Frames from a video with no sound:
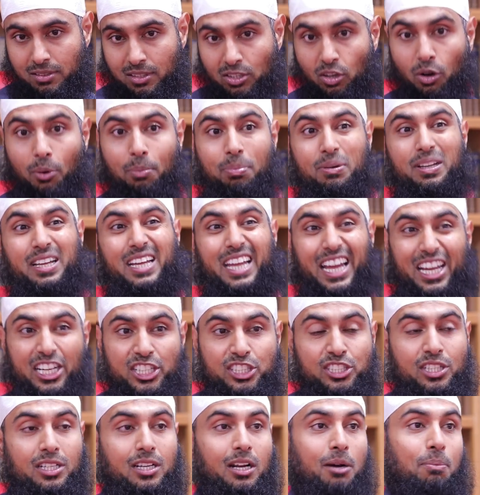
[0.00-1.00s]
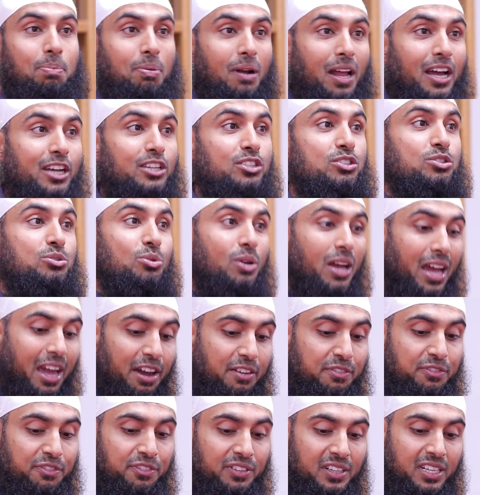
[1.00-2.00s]
The obligation applies to
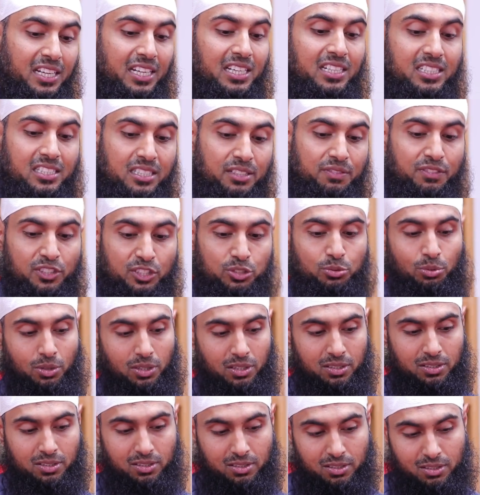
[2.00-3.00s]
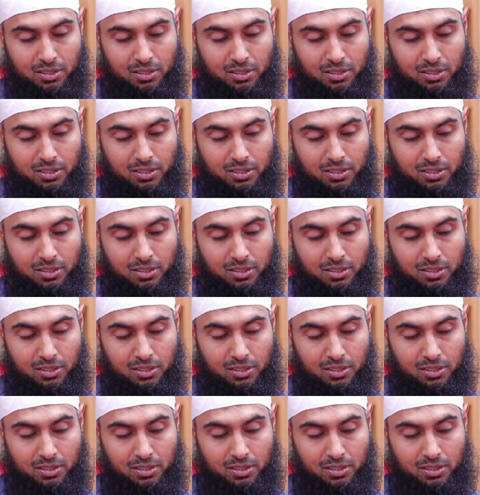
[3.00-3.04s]
every individual.